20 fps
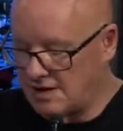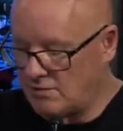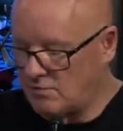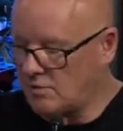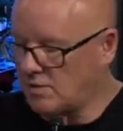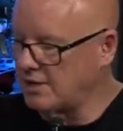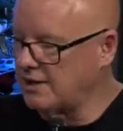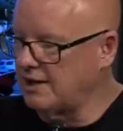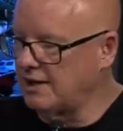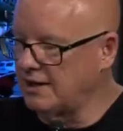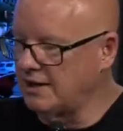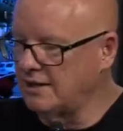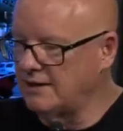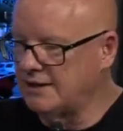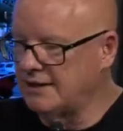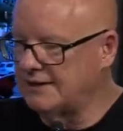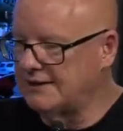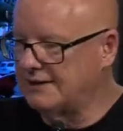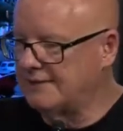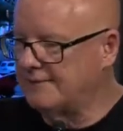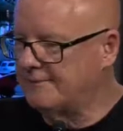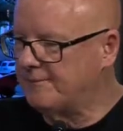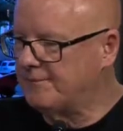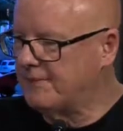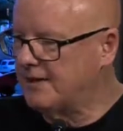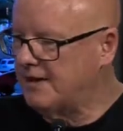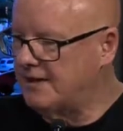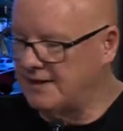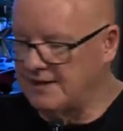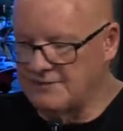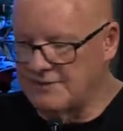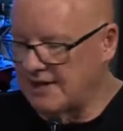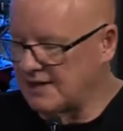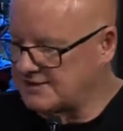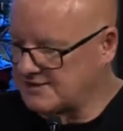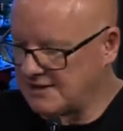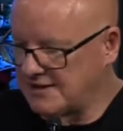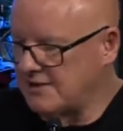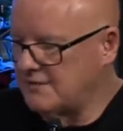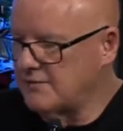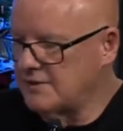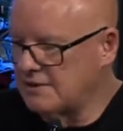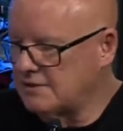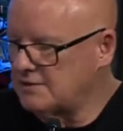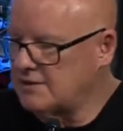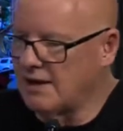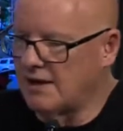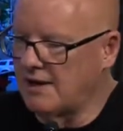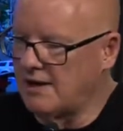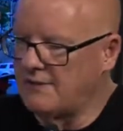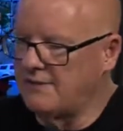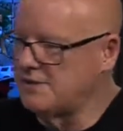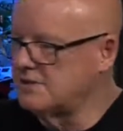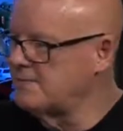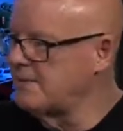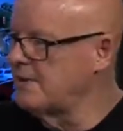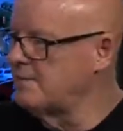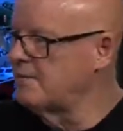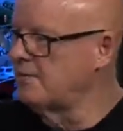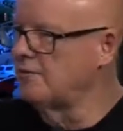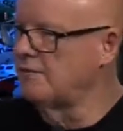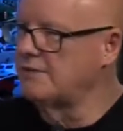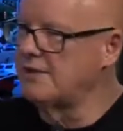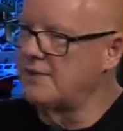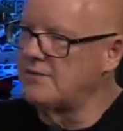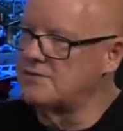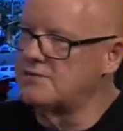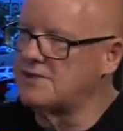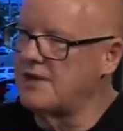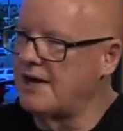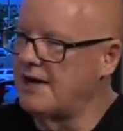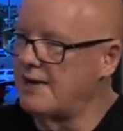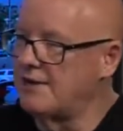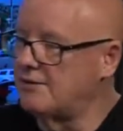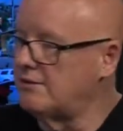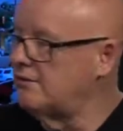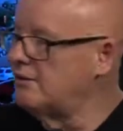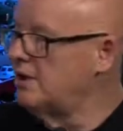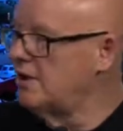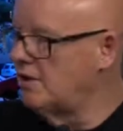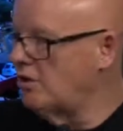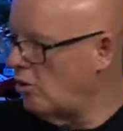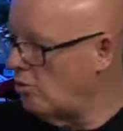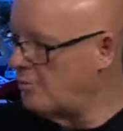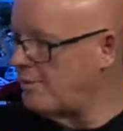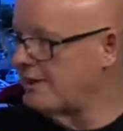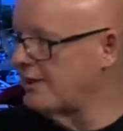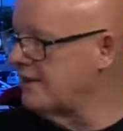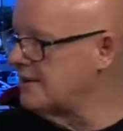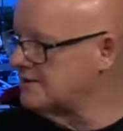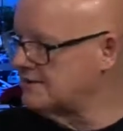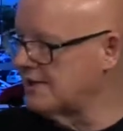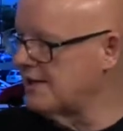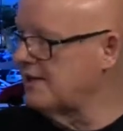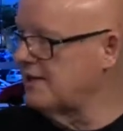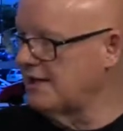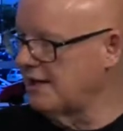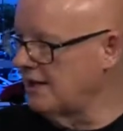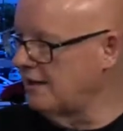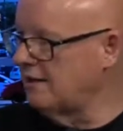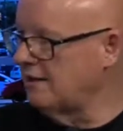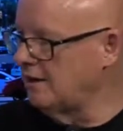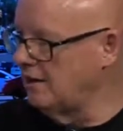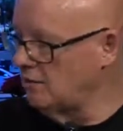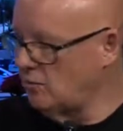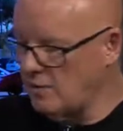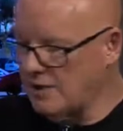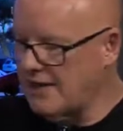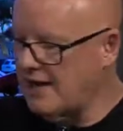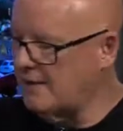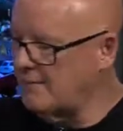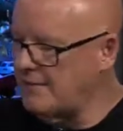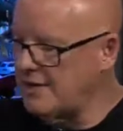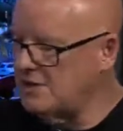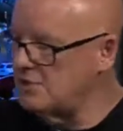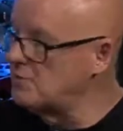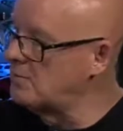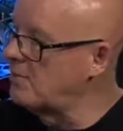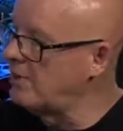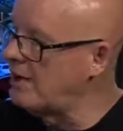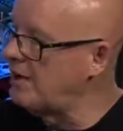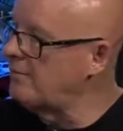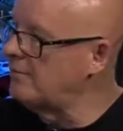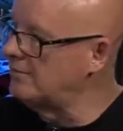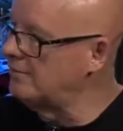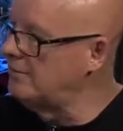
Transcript: not working. Even, like I said, even a lot of these people on the other side are openly stating, we got a major problem.